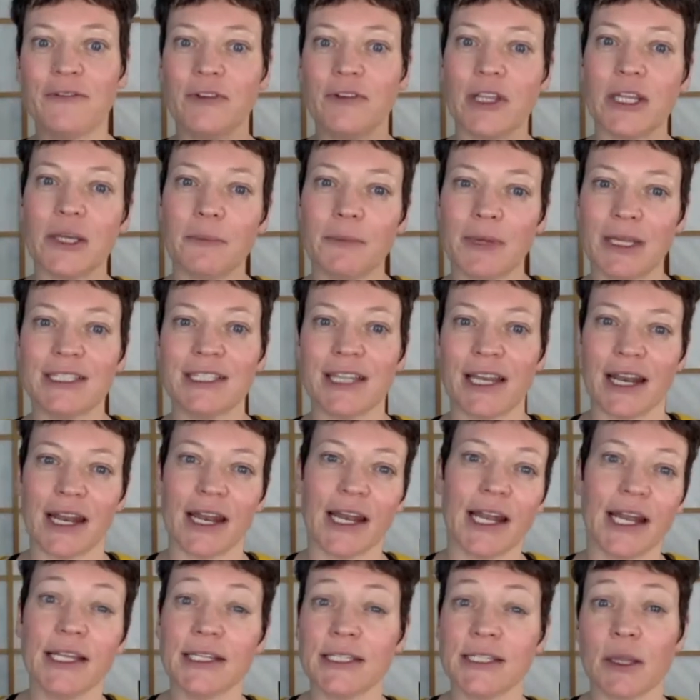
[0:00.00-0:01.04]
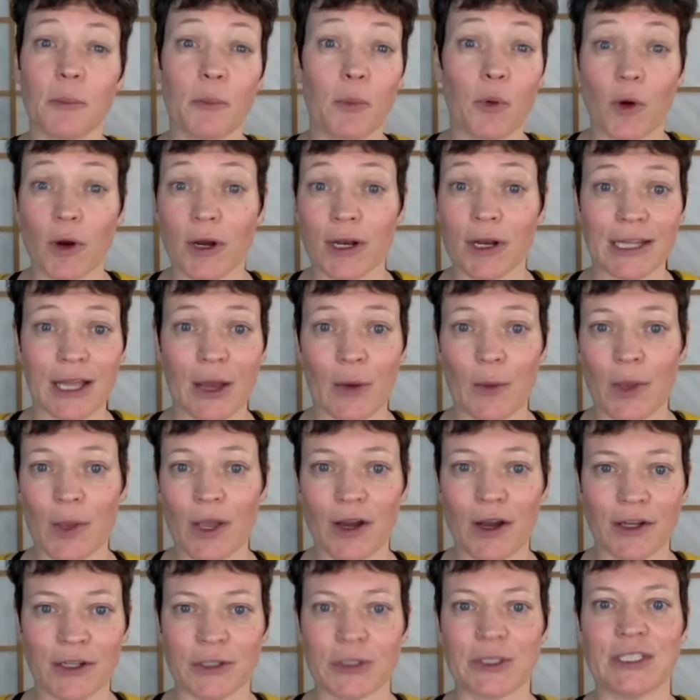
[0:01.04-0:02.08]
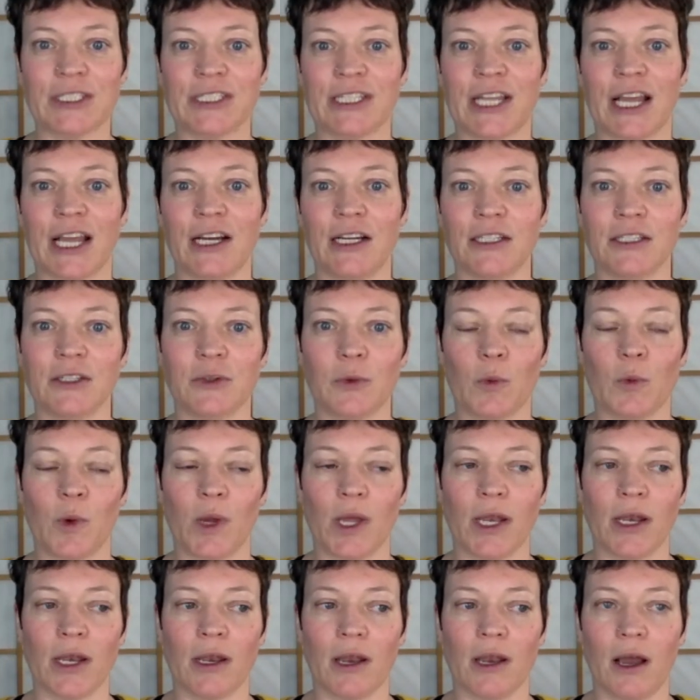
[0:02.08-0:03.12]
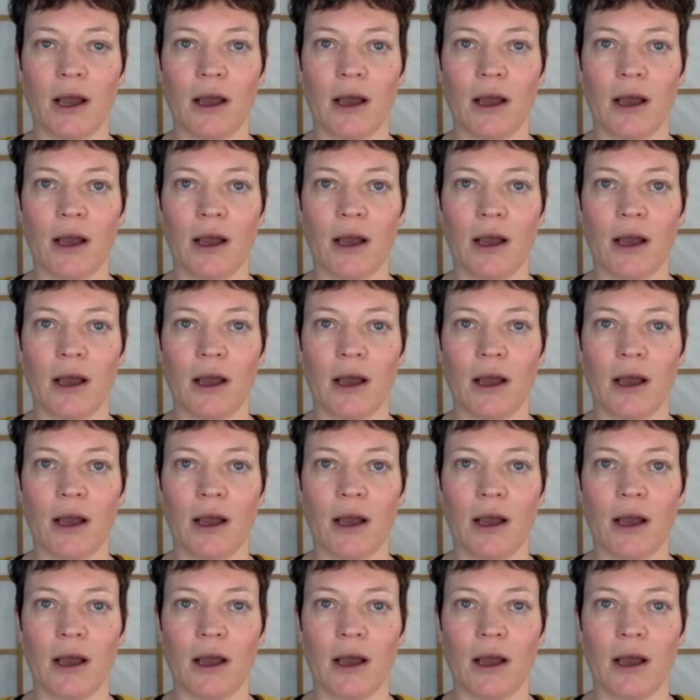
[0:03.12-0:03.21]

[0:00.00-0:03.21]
really means that it is important that we understand when